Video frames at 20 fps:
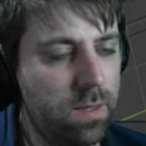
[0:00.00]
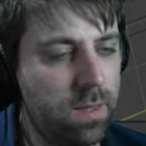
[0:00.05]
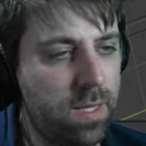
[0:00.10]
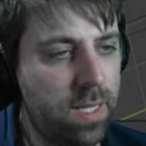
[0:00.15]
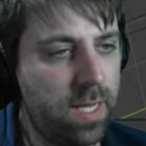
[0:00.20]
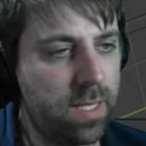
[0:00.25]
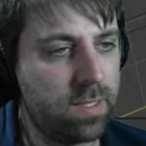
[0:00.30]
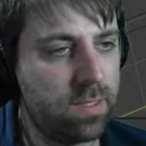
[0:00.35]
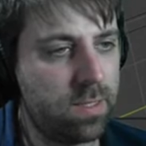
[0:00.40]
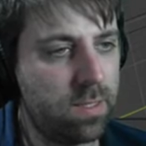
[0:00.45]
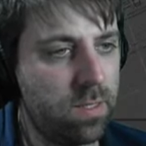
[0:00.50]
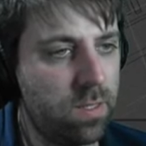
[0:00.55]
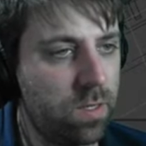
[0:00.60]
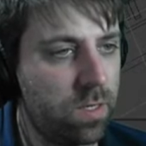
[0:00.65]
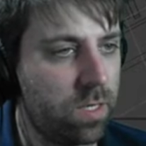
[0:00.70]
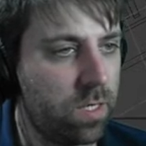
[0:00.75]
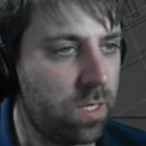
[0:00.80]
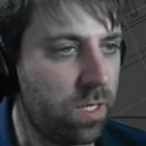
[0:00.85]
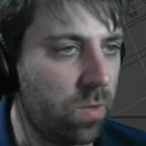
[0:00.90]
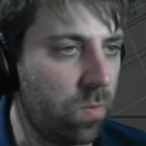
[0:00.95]
That's not
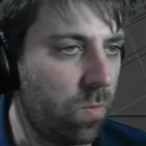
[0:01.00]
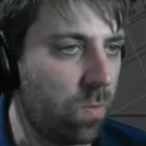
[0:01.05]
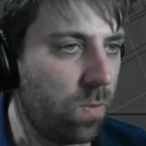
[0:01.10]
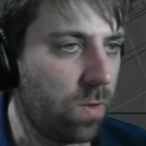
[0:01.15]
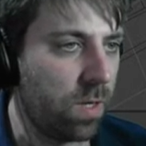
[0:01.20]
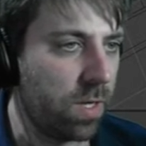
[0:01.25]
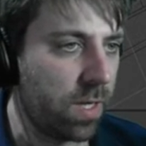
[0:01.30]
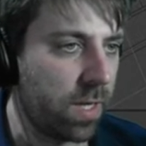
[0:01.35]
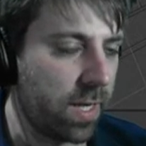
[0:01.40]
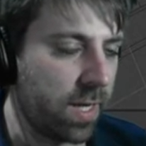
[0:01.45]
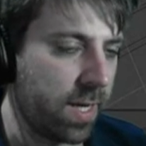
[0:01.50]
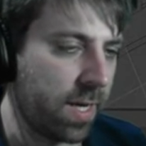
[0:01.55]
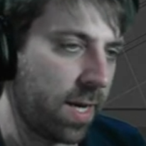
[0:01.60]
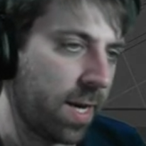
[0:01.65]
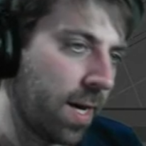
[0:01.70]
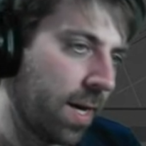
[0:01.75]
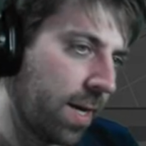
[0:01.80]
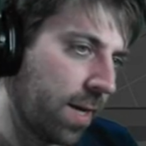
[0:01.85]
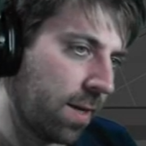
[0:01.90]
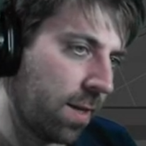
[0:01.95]
going to work. I
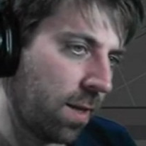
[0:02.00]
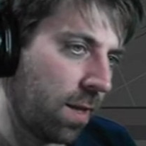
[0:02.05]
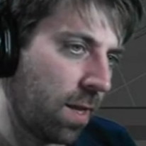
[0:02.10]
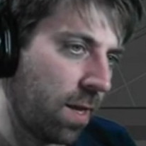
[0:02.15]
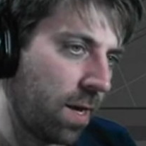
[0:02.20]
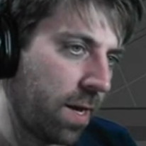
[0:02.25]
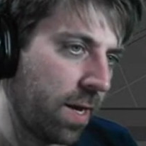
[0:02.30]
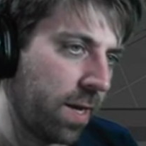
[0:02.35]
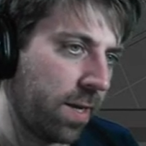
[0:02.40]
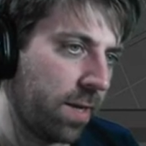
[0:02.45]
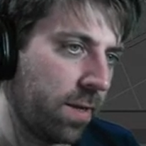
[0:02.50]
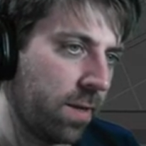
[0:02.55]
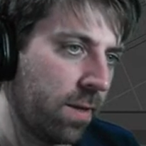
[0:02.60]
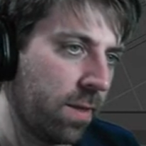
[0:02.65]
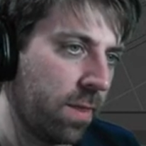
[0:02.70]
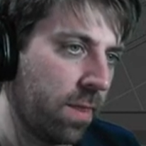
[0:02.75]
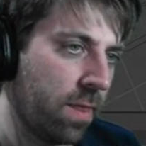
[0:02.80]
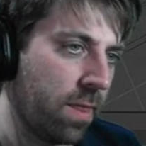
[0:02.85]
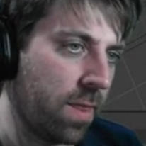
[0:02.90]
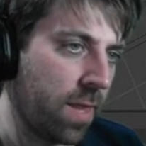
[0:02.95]
can't line
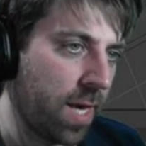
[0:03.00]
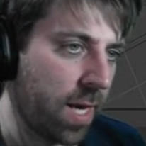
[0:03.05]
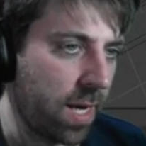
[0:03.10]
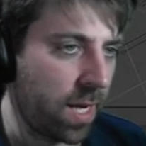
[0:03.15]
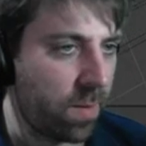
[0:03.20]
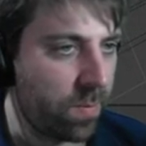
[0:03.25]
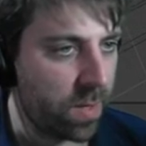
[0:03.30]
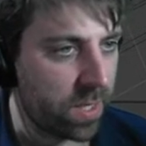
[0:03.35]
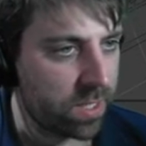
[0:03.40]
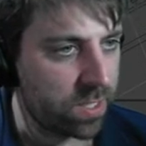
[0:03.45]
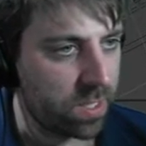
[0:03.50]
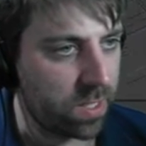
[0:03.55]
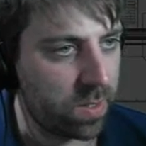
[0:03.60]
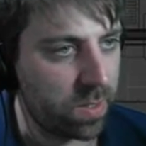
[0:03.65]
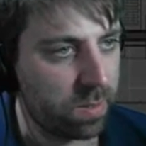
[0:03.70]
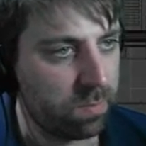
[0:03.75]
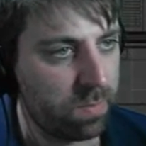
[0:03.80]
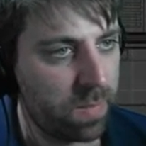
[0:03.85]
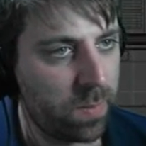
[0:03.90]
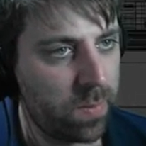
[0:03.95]
that up. Actually,
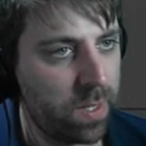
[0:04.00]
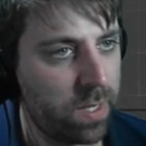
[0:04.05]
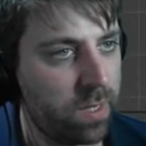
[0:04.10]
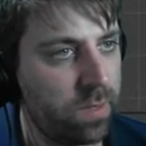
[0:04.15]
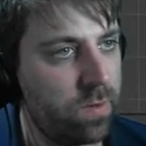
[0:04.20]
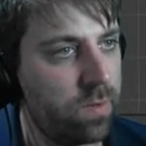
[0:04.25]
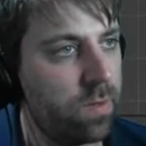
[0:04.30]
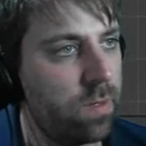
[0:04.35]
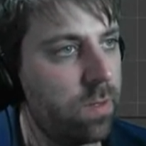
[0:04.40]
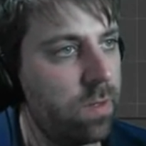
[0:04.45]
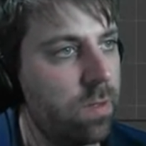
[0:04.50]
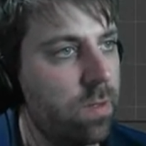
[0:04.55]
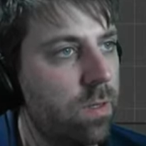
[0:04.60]
maybe I could.